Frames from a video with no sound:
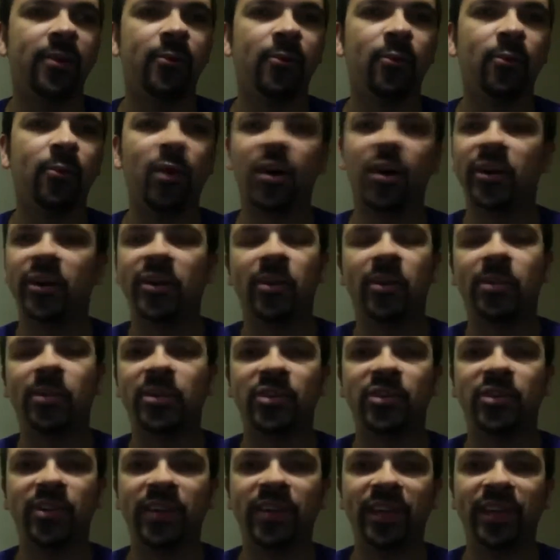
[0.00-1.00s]
What an
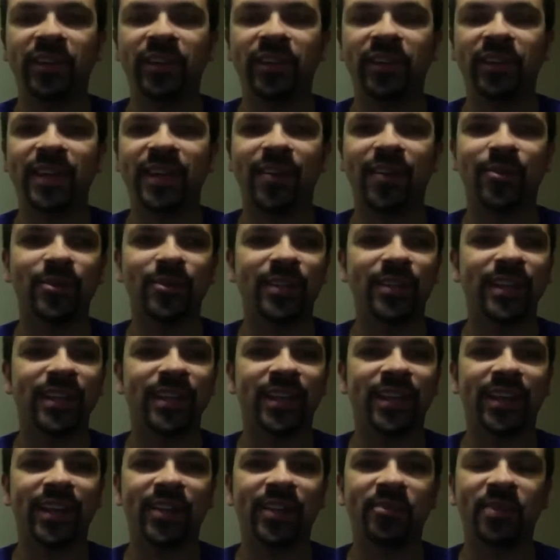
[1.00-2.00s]
opportunity for Daryl Dike
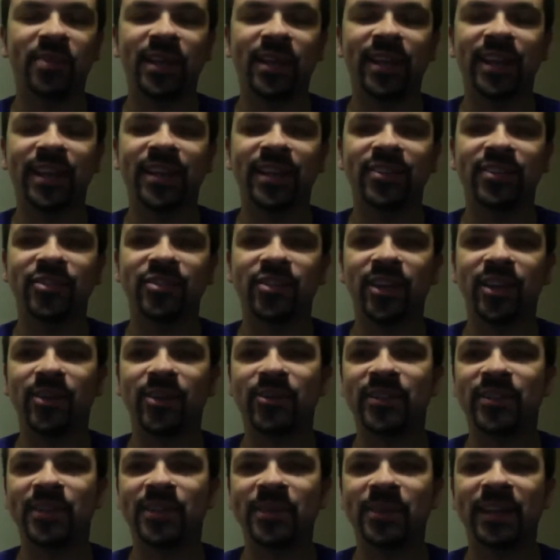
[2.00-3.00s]
to play against
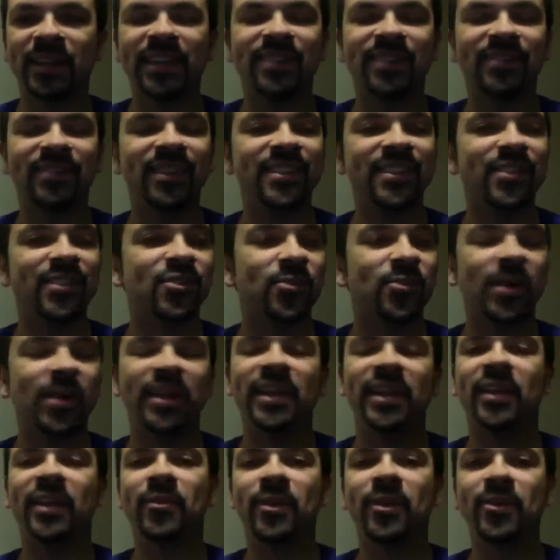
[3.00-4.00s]
Chelsea. I mean, he's a
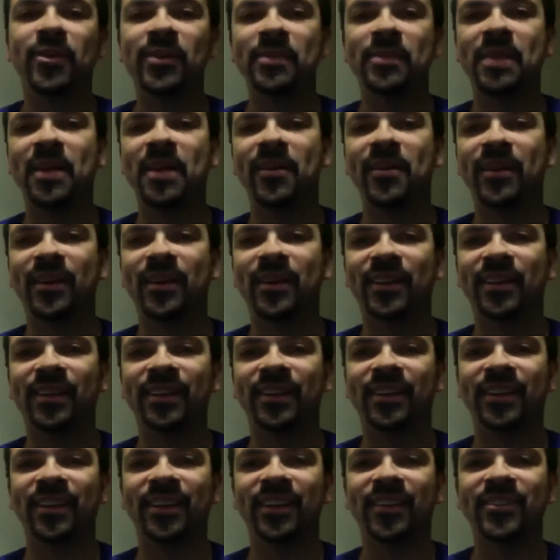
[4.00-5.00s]
20-year-old American.
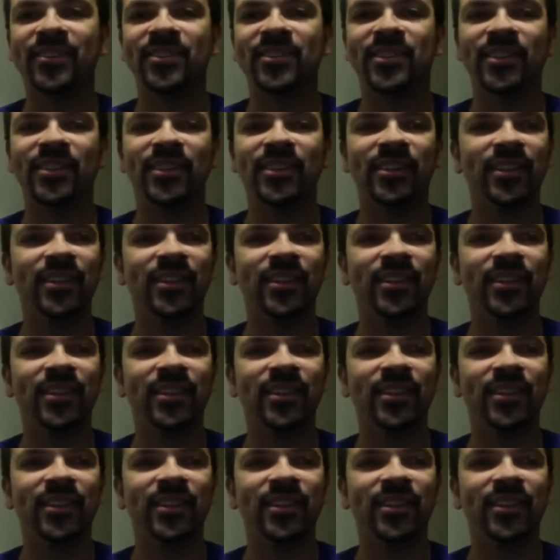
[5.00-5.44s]
To